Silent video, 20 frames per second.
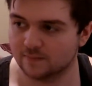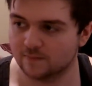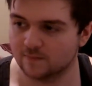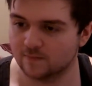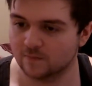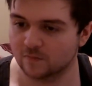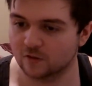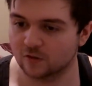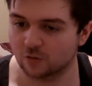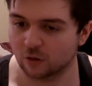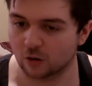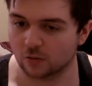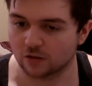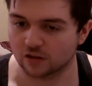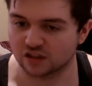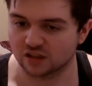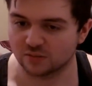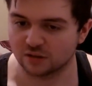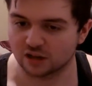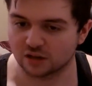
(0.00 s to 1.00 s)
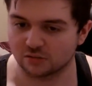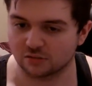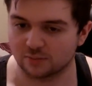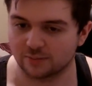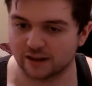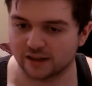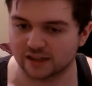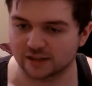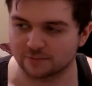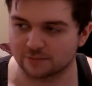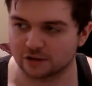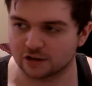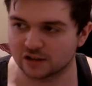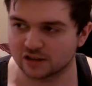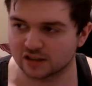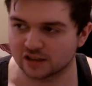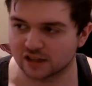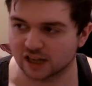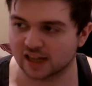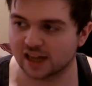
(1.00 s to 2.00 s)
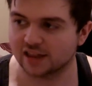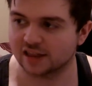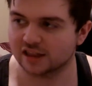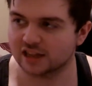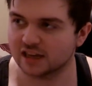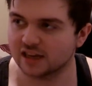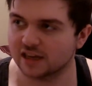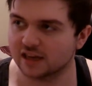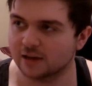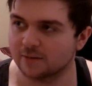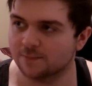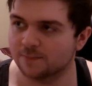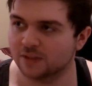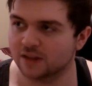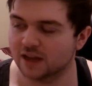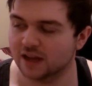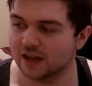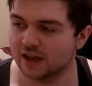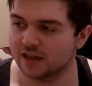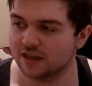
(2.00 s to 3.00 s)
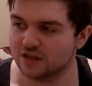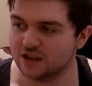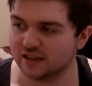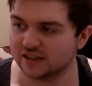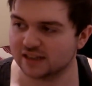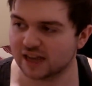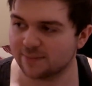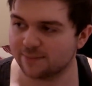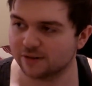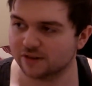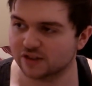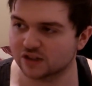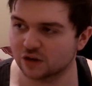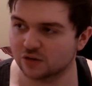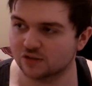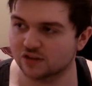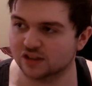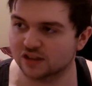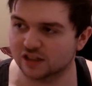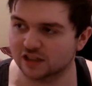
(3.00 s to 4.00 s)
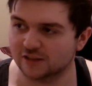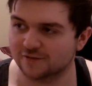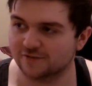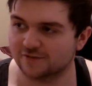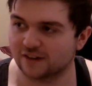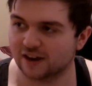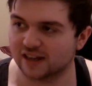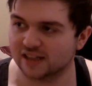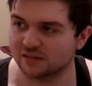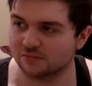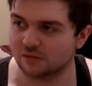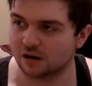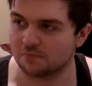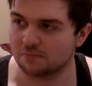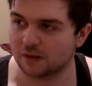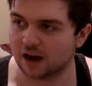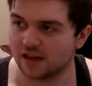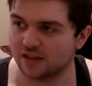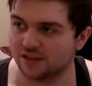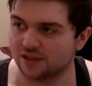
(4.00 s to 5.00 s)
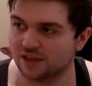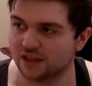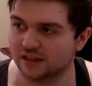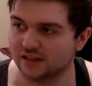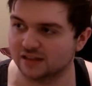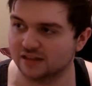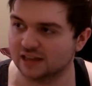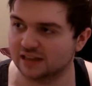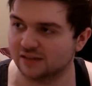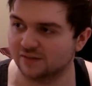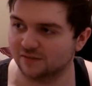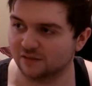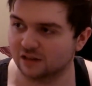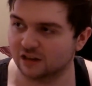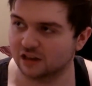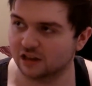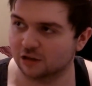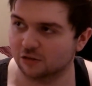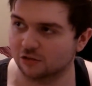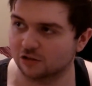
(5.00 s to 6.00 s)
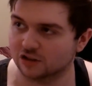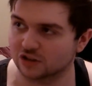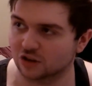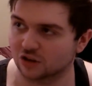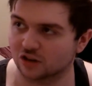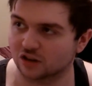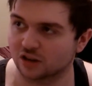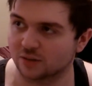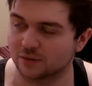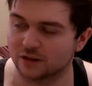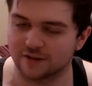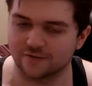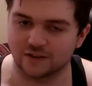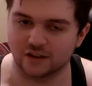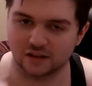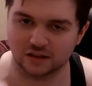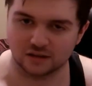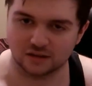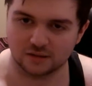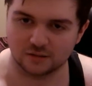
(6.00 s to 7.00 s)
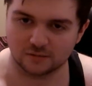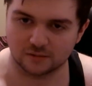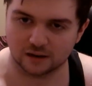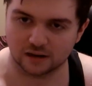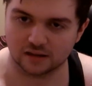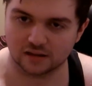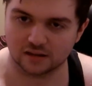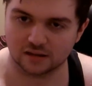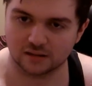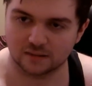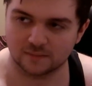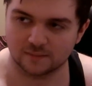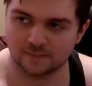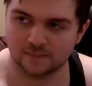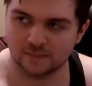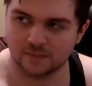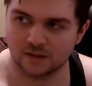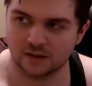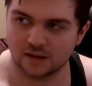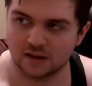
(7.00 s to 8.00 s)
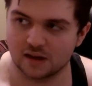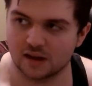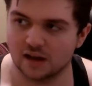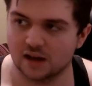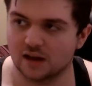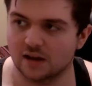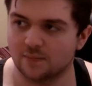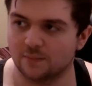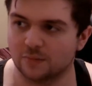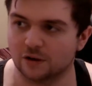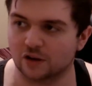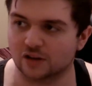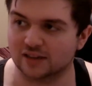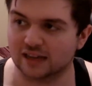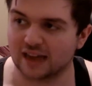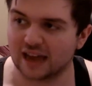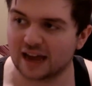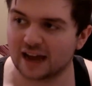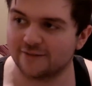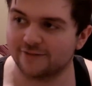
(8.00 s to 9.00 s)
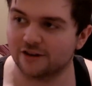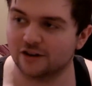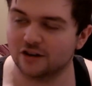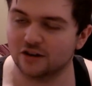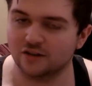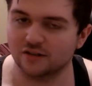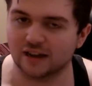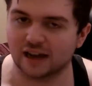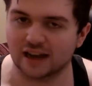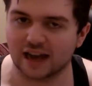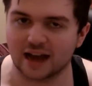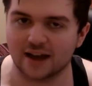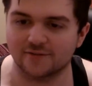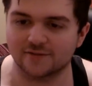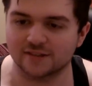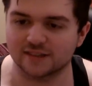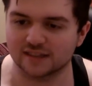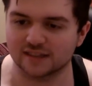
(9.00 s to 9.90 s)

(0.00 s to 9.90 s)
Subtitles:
growing to become a better person. And I think this episode solidifies in my mind that Killua is not going to be a villain, right? Because I have seen,